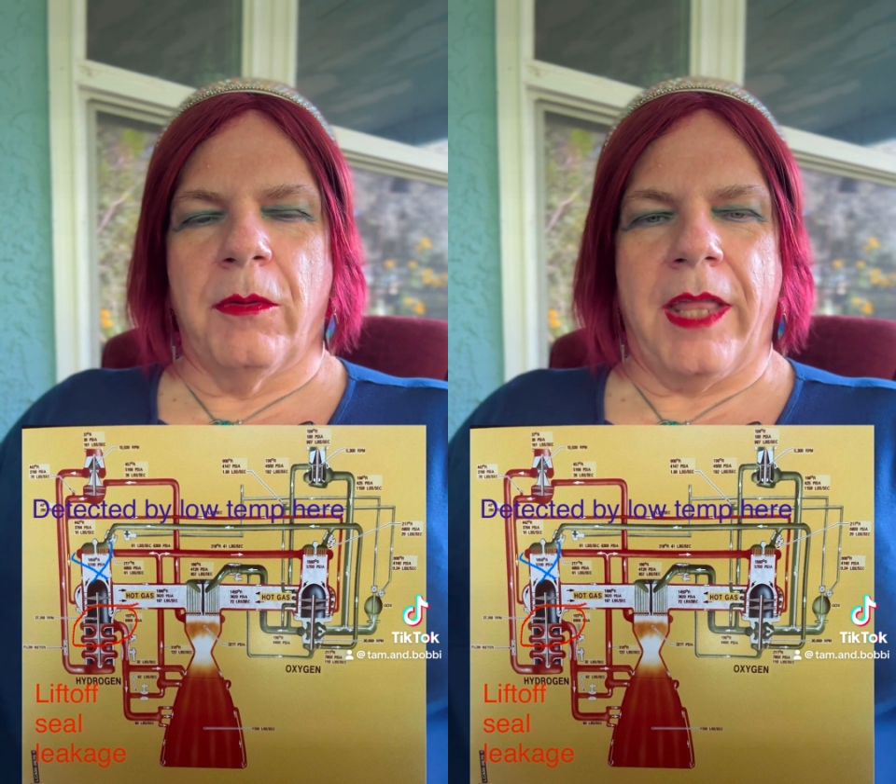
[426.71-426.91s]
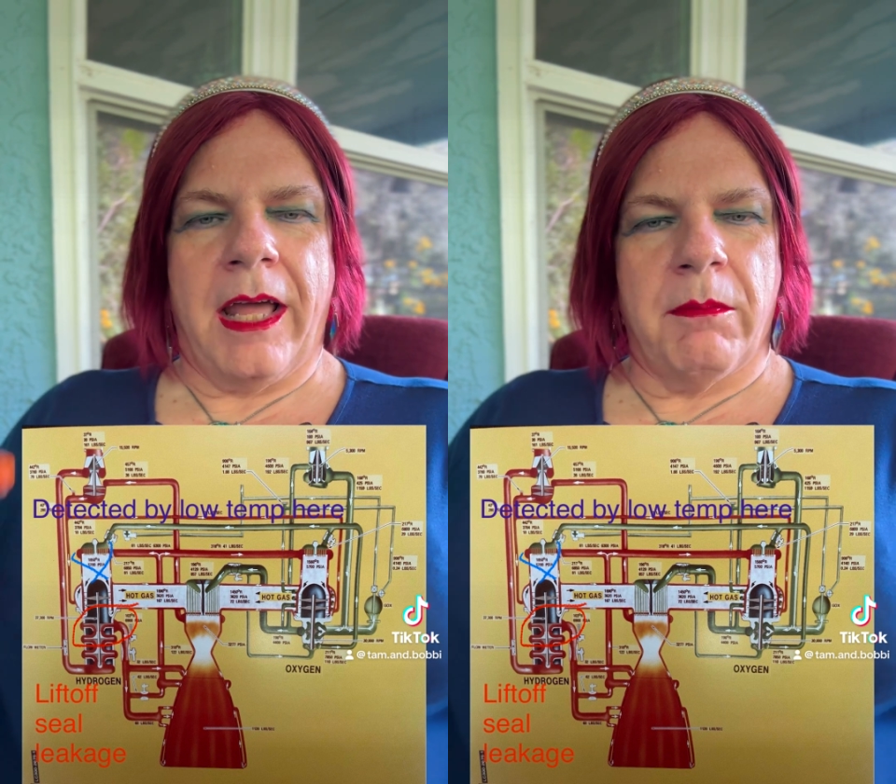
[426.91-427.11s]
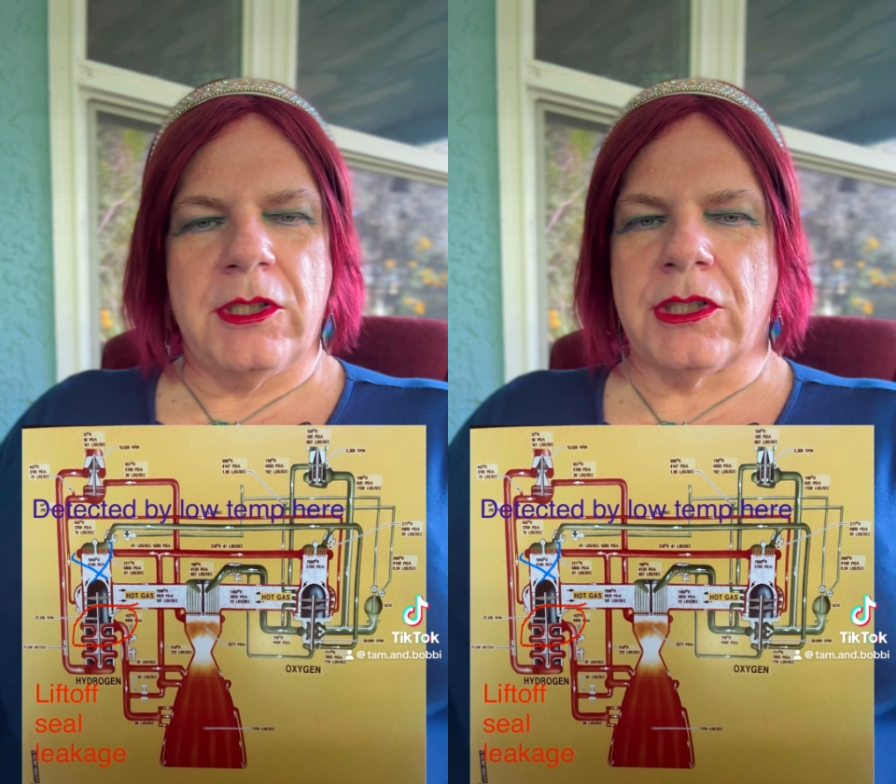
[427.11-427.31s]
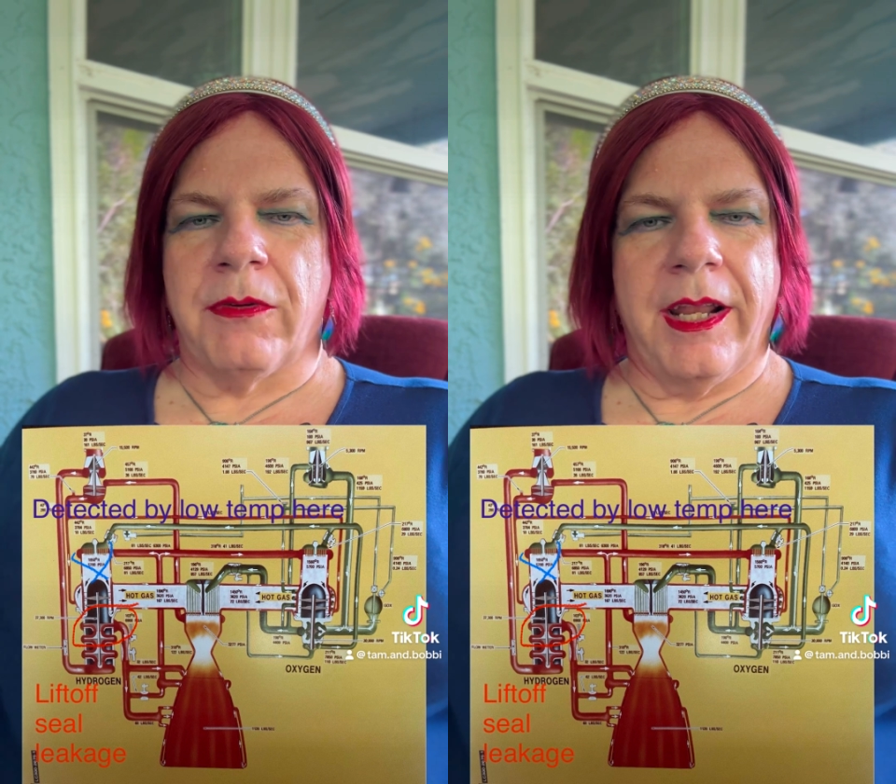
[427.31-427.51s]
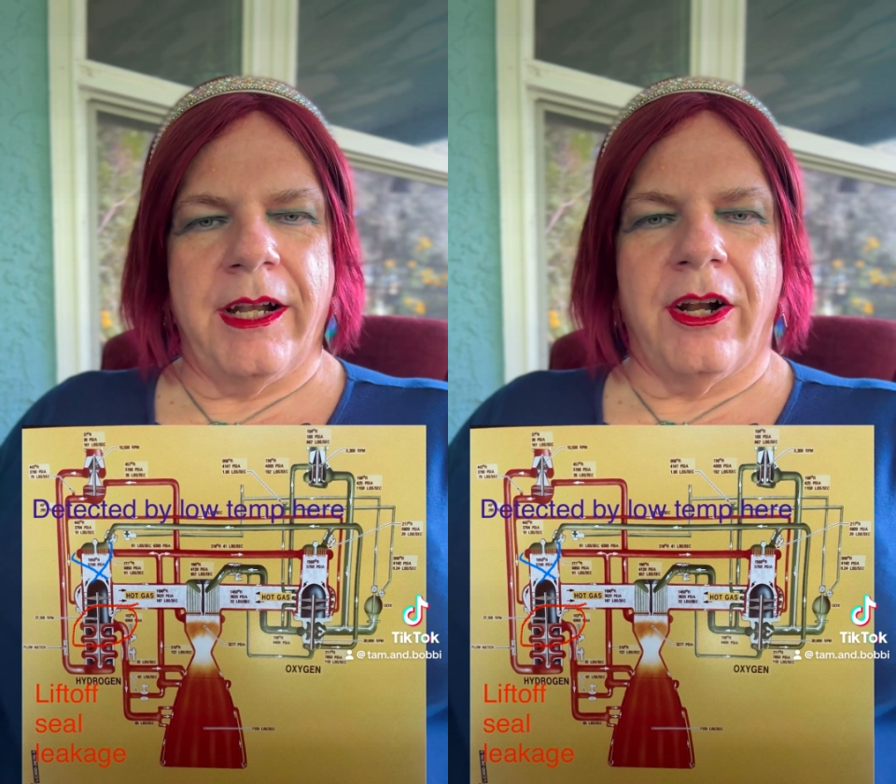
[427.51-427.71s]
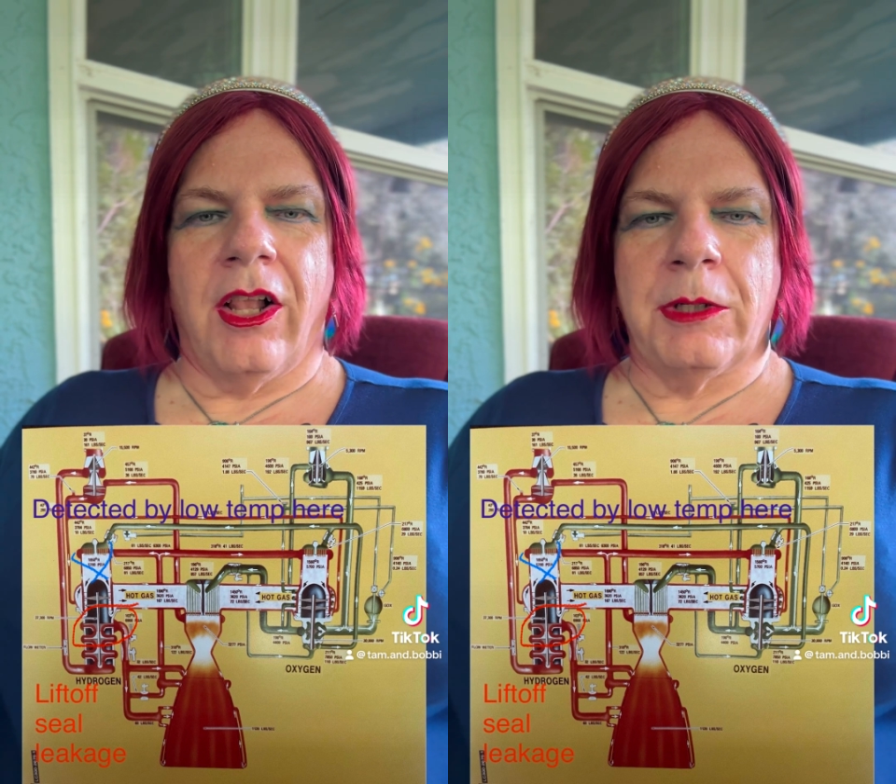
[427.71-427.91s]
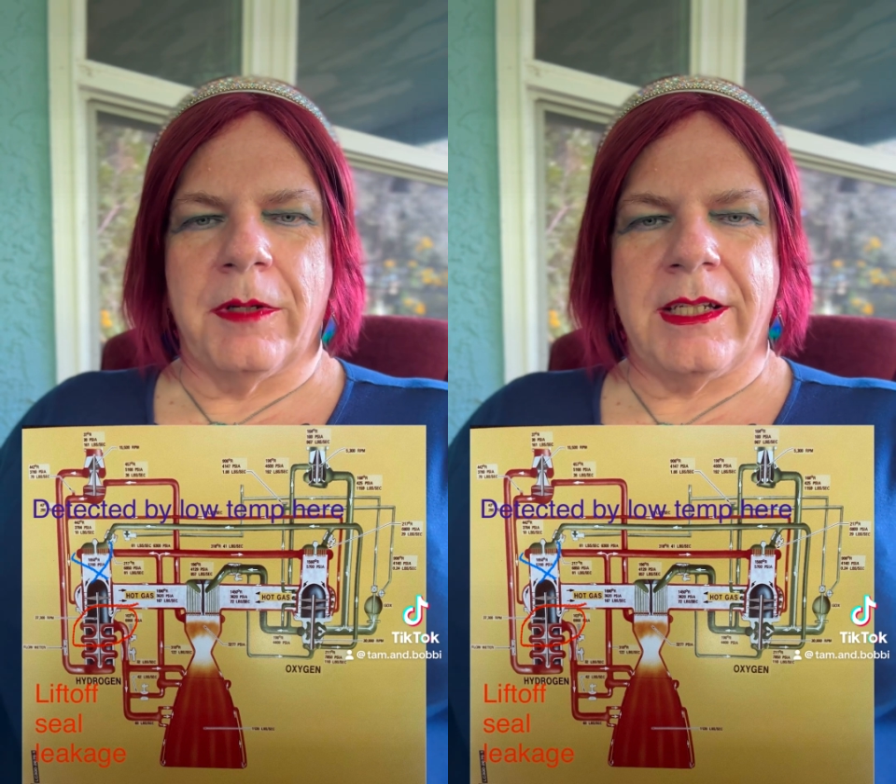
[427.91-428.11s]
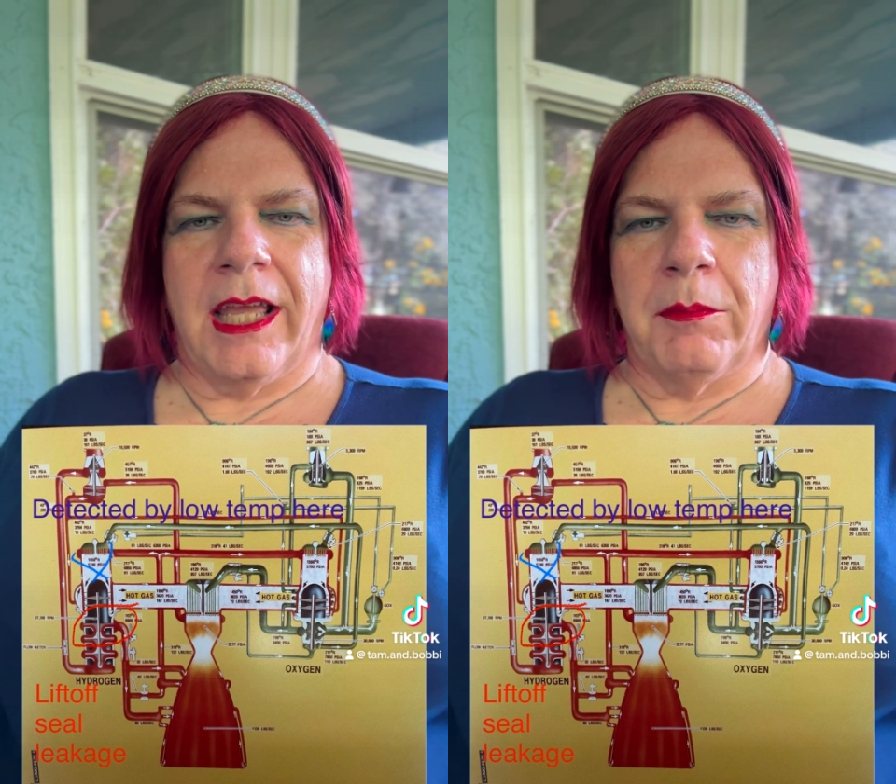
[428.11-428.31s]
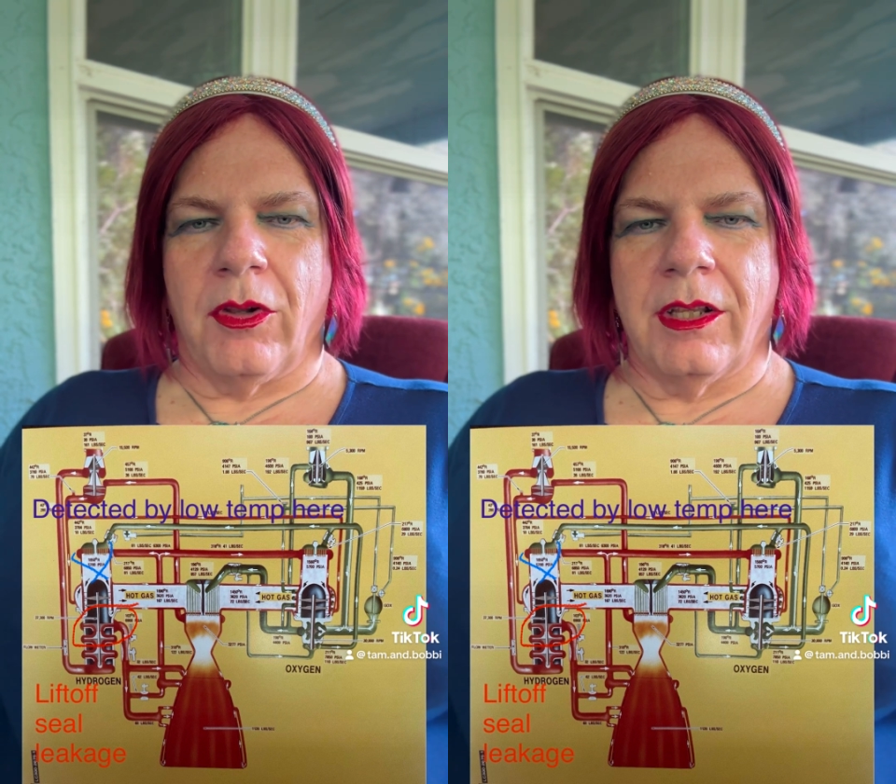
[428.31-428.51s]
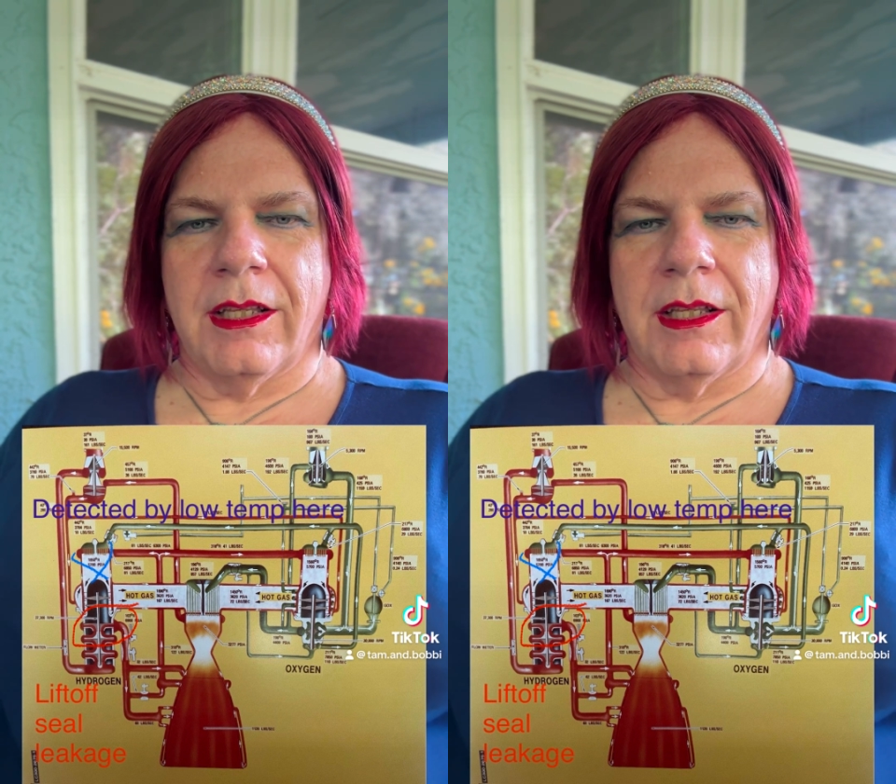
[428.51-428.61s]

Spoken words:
They had just created it all into a table,